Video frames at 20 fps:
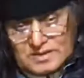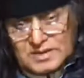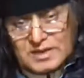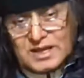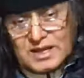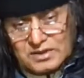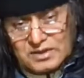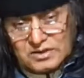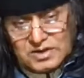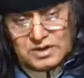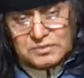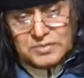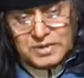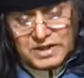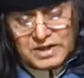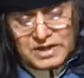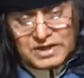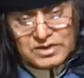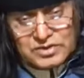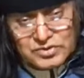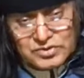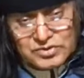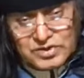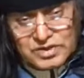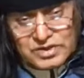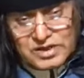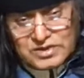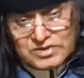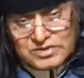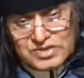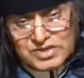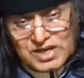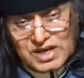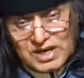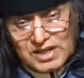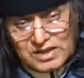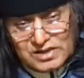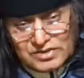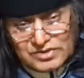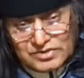And you can begin to see the
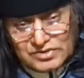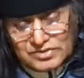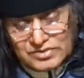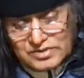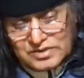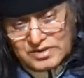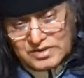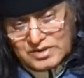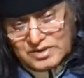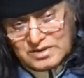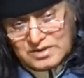trillions